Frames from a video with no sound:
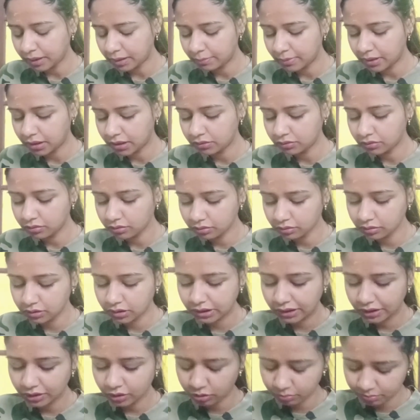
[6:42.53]
about all
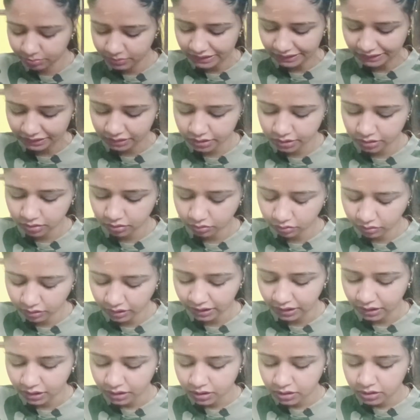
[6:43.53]
the objects,
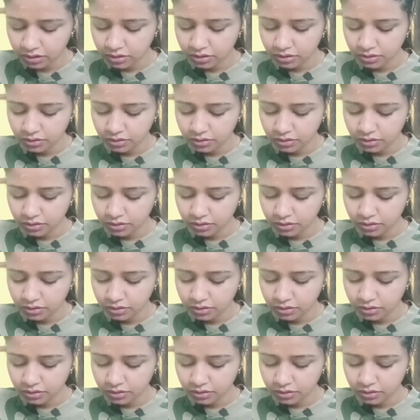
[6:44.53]
okay?